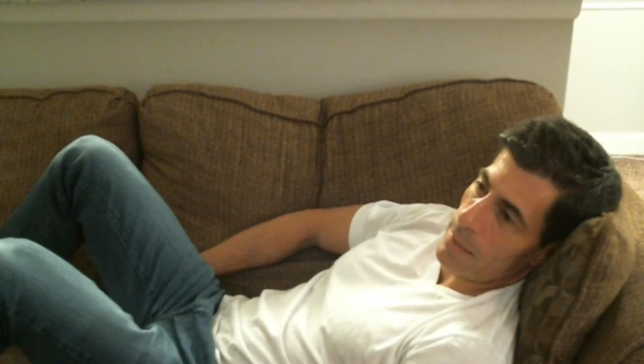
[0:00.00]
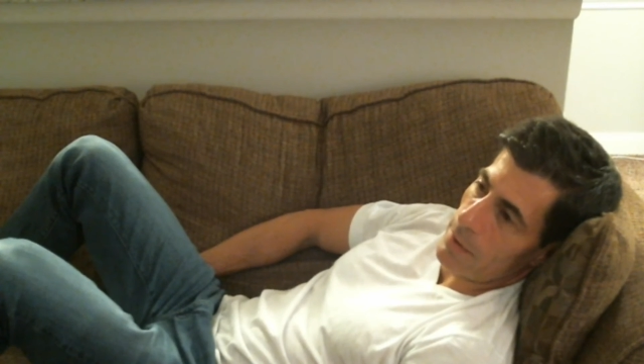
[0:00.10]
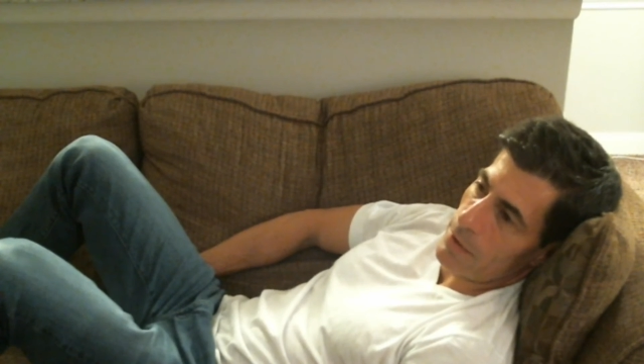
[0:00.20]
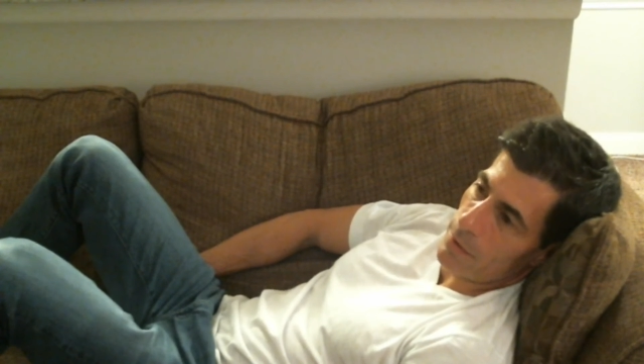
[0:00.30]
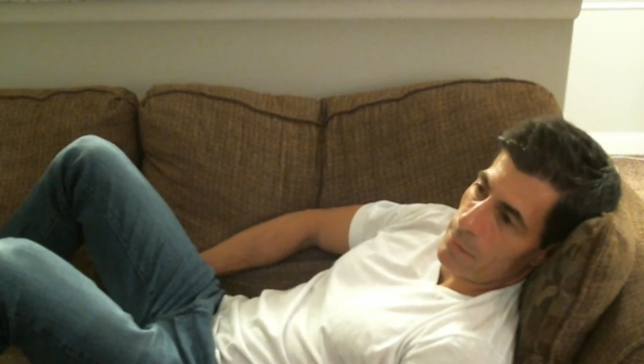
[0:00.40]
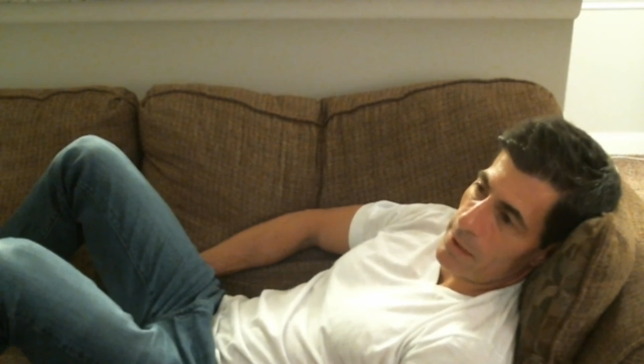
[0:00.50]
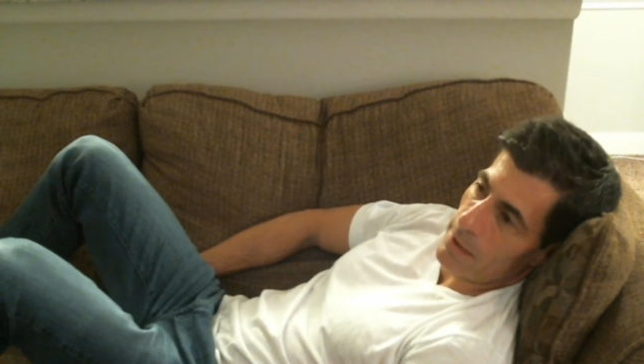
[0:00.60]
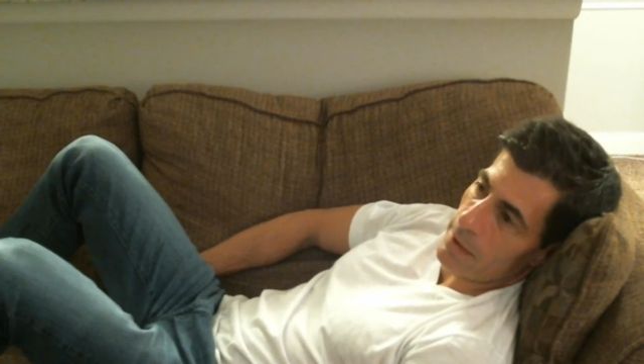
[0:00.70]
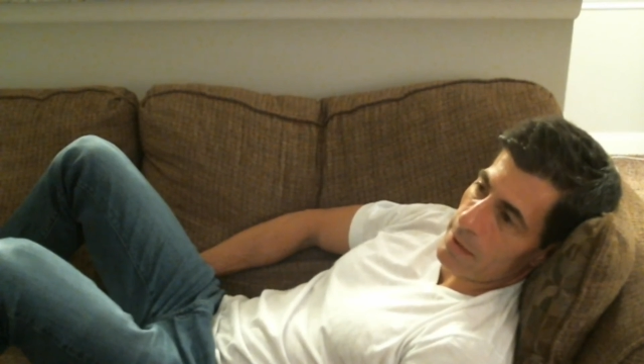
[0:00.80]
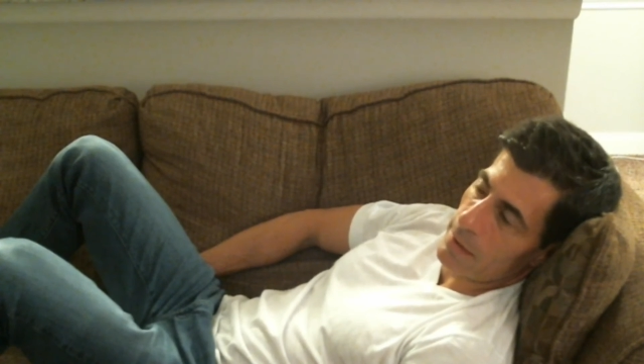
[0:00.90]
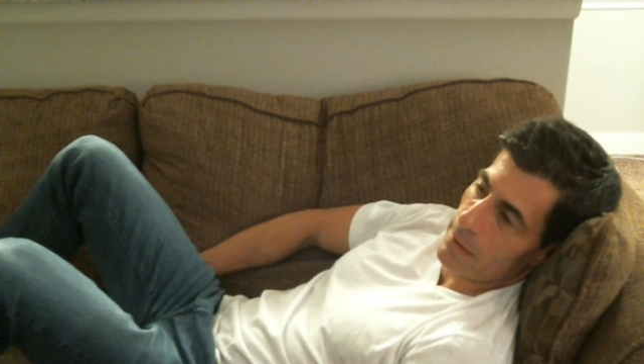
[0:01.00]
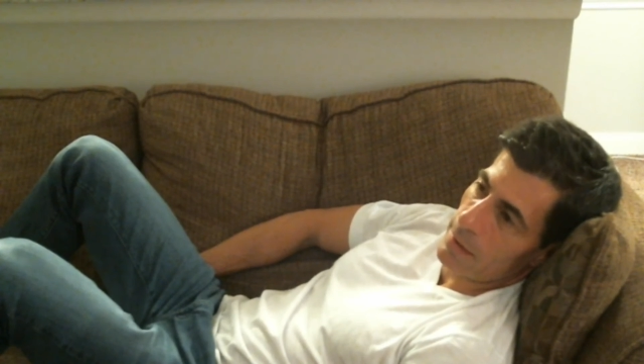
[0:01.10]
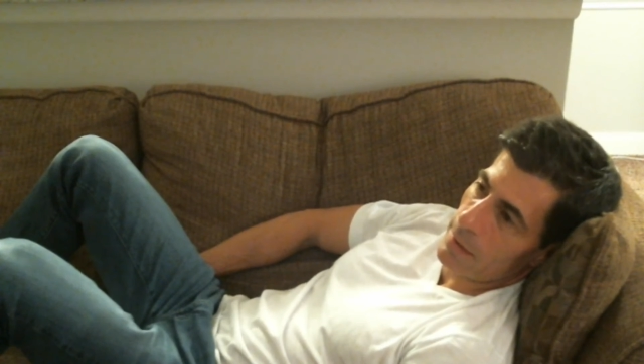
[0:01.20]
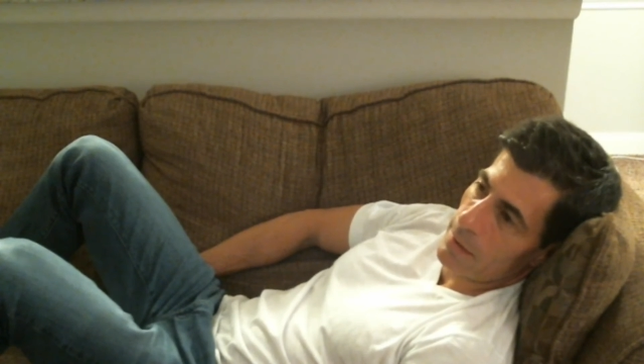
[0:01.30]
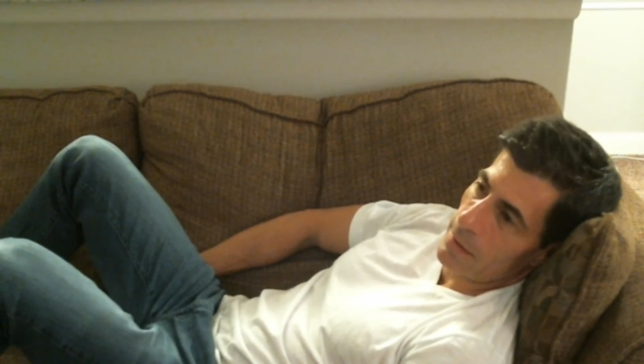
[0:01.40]
a bunch of money,
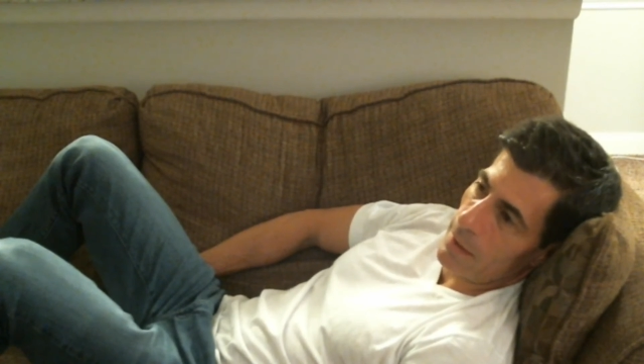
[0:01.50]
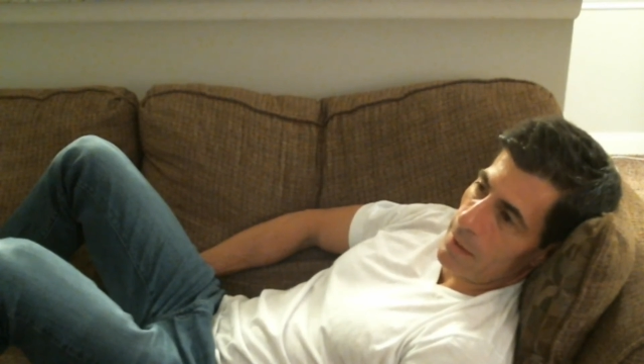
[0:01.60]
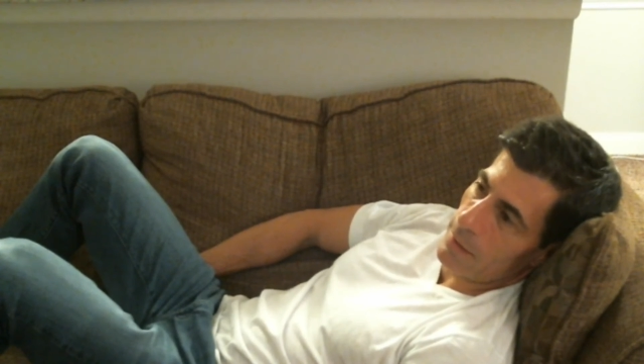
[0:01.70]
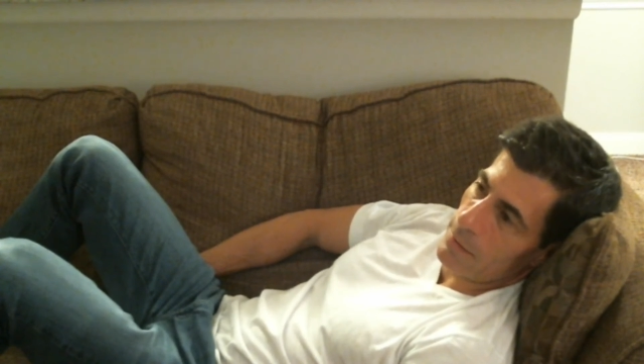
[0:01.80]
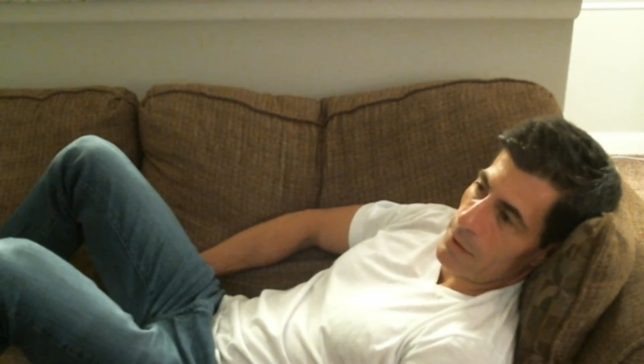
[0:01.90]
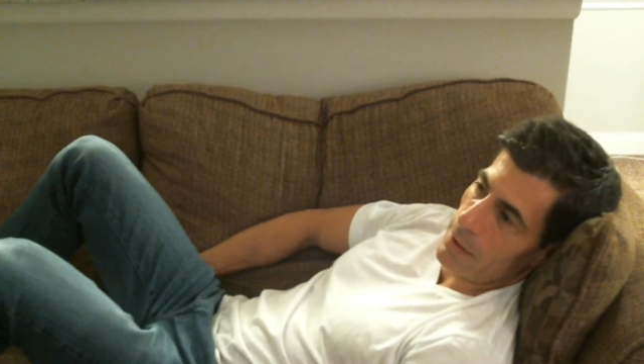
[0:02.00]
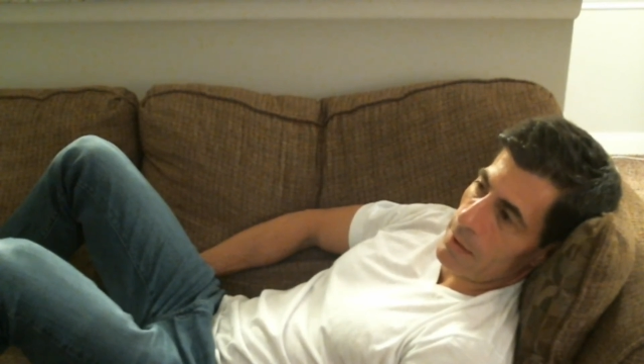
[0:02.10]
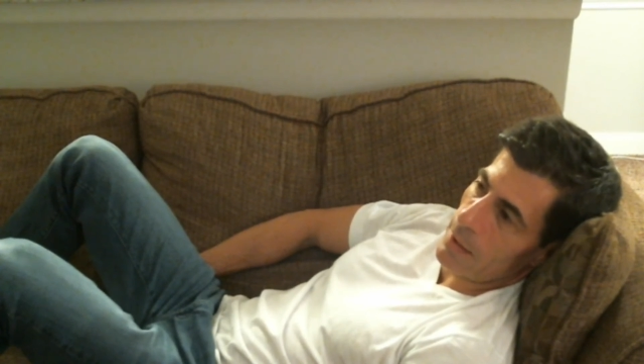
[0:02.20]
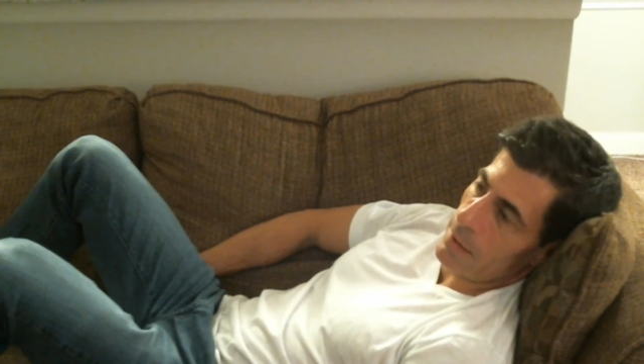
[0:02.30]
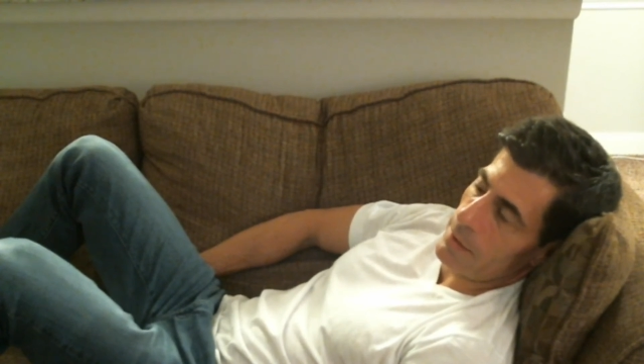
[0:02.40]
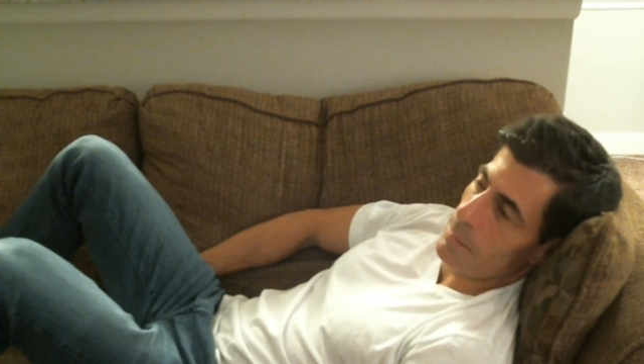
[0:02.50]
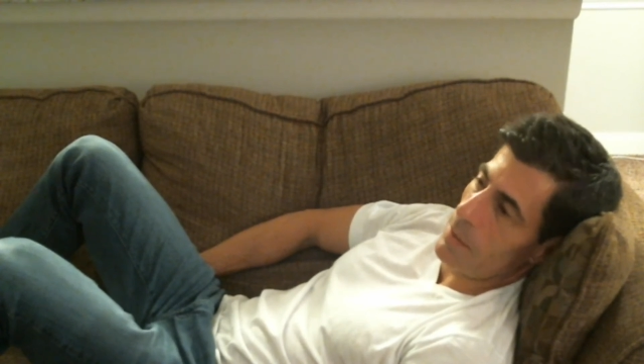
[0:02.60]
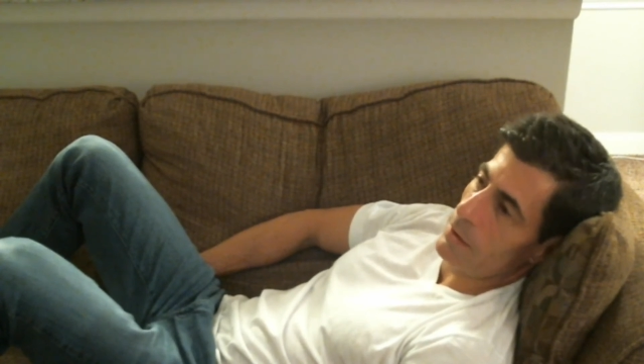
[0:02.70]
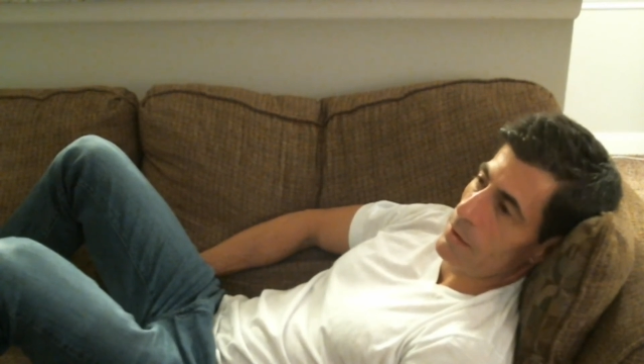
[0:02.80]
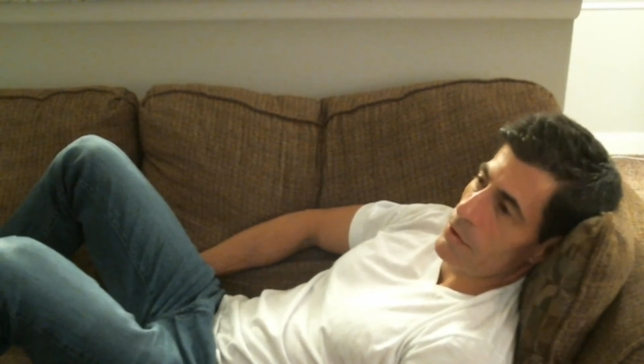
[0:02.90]
and he got
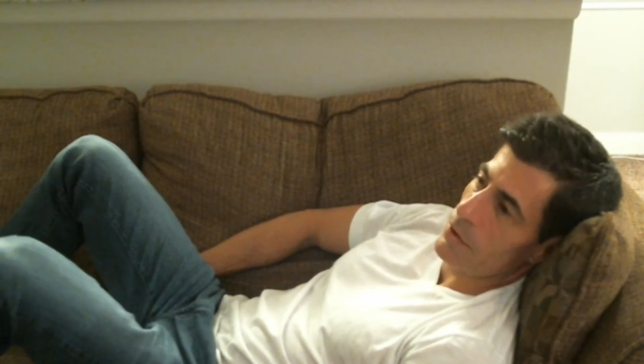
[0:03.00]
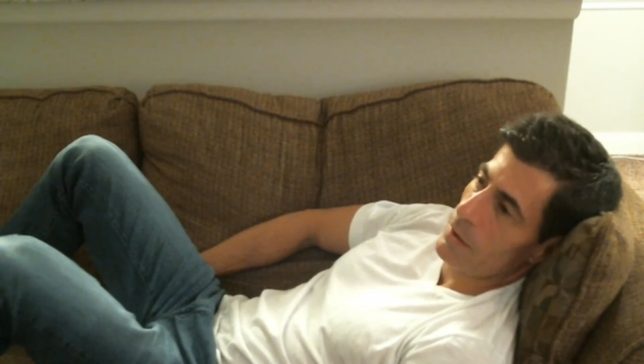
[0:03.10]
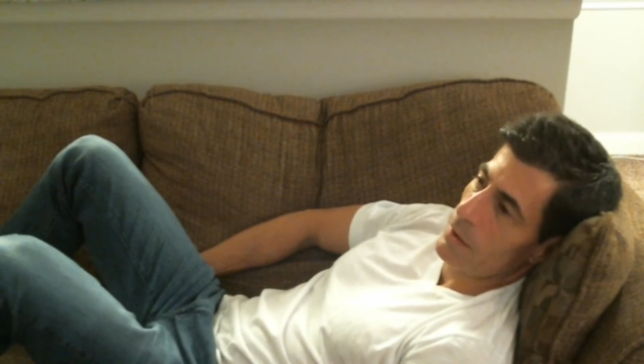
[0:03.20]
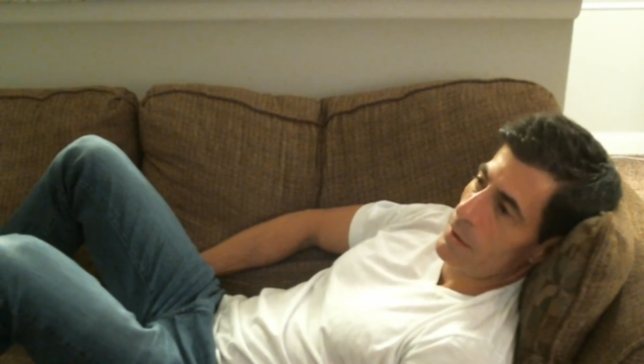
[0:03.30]
demolished.